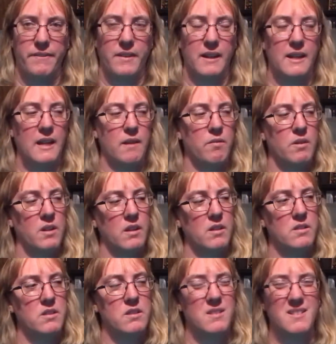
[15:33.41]
Like, it
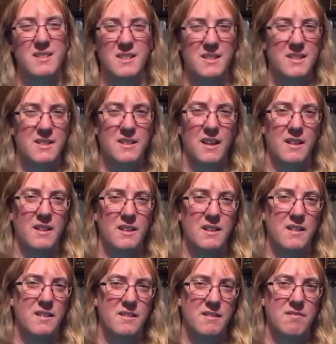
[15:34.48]
was just a
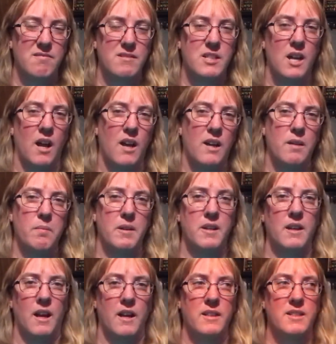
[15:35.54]
little tug, but
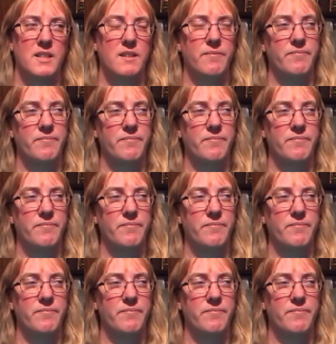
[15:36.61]
not,